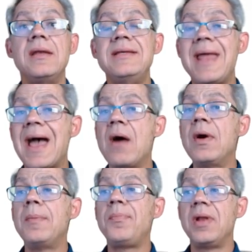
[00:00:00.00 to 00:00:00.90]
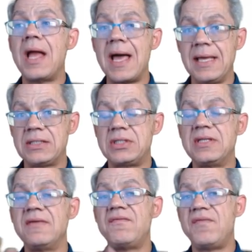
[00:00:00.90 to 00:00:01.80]
now apply it to
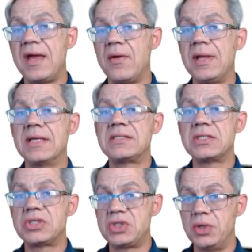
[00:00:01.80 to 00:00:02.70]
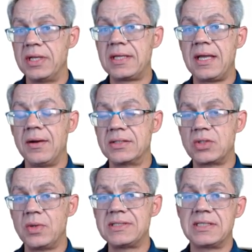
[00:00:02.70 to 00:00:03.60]
the various student
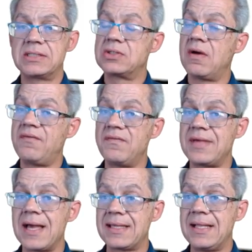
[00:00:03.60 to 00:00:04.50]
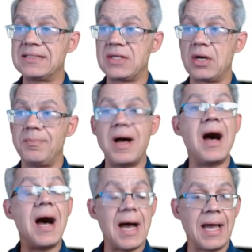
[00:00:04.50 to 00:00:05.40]
characteristics. So if you've got kids that are
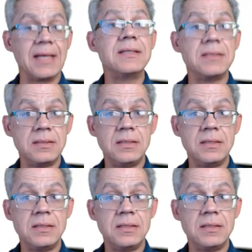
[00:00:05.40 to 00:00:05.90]
behind,